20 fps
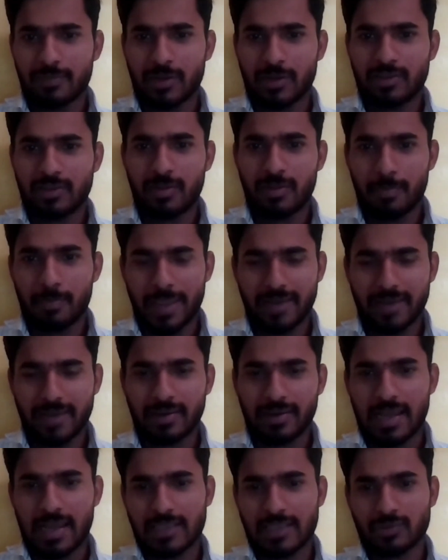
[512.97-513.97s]
but the main
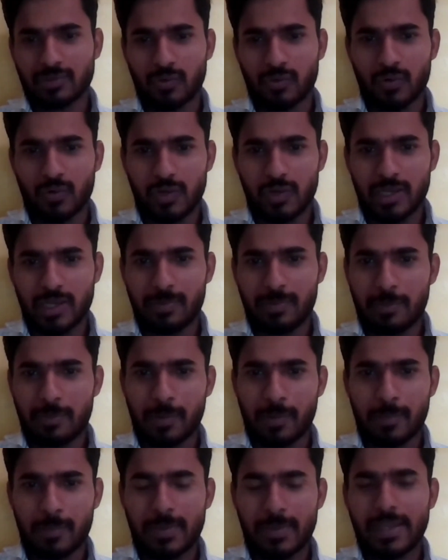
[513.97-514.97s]
class only be
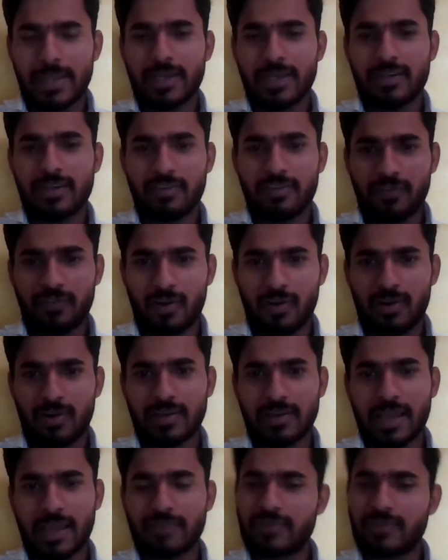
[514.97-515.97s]
public,
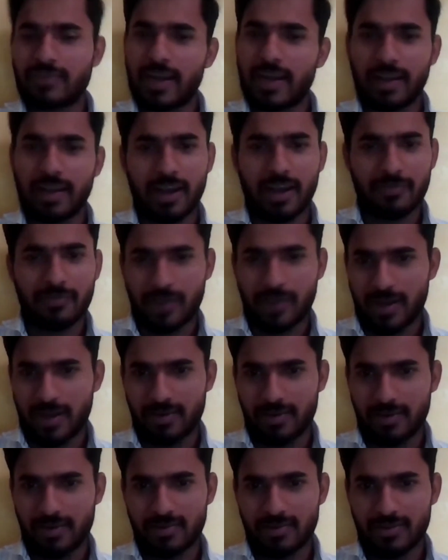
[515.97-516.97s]
default, abstract, and final.